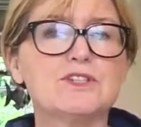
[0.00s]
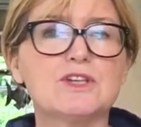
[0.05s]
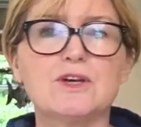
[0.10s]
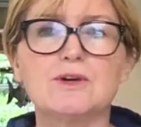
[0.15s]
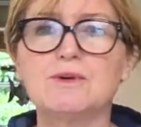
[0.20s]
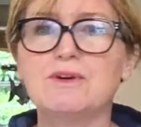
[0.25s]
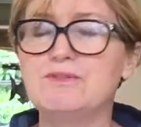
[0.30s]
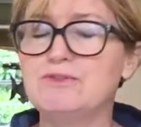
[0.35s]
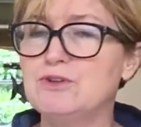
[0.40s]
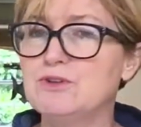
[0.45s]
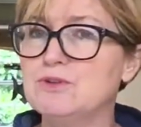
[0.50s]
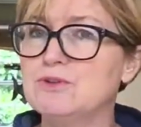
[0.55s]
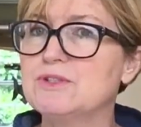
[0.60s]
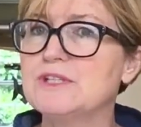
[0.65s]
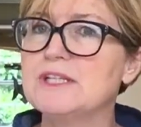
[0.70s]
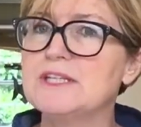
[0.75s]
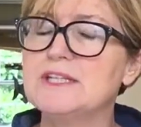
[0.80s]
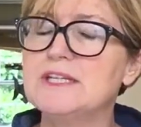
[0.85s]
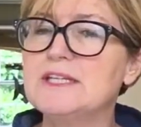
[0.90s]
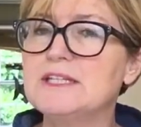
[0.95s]
So if you're
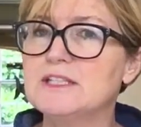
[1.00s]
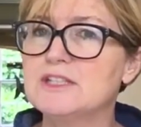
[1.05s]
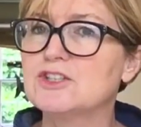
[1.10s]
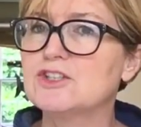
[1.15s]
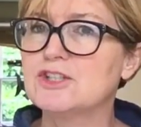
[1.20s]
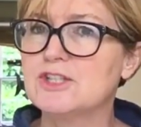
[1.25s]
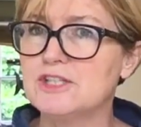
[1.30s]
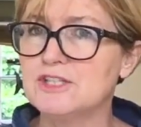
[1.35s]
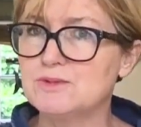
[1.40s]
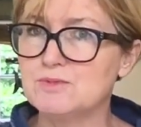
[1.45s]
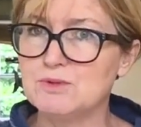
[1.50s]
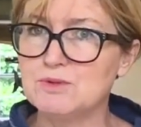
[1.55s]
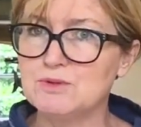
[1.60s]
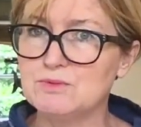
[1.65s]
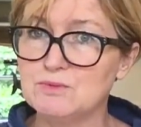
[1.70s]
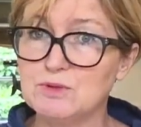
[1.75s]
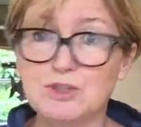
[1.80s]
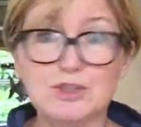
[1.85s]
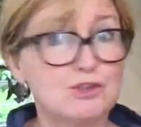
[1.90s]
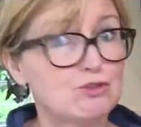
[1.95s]
using an English
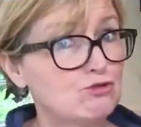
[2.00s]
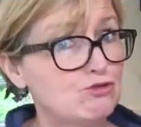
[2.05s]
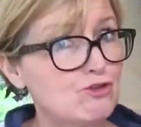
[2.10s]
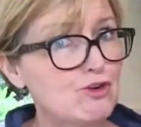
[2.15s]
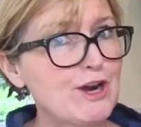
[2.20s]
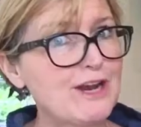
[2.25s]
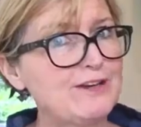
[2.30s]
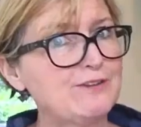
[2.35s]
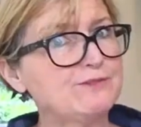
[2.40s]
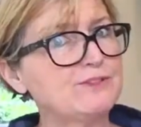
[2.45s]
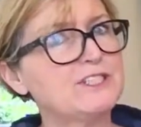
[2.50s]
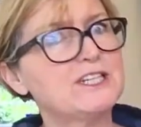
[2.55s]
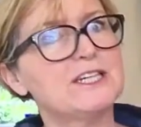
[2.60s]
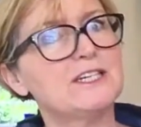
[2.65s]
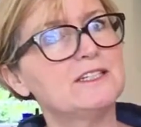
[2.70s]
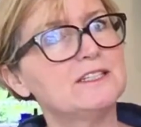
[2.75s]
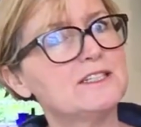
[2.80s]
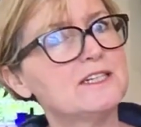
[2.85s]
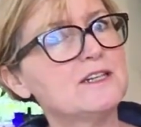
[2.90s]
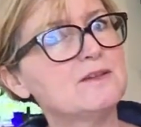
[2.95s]
teaspoon, which is great for
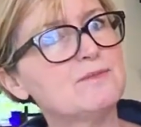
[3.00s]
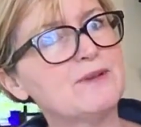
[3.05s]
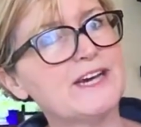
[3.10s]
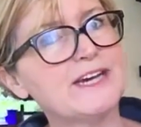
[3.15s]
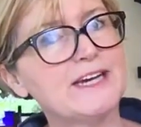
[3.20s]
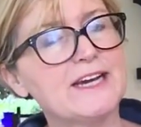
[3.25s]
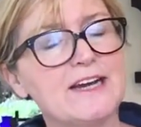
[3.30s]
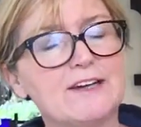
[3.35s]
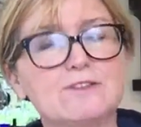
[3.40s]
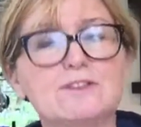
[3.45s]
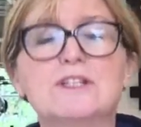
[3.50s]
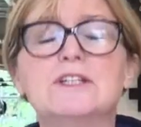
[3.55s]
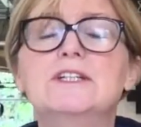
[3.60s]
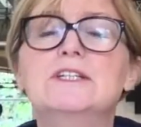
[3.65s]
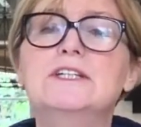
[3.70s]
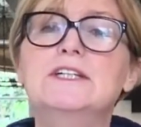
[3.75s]
taking a tea bag out,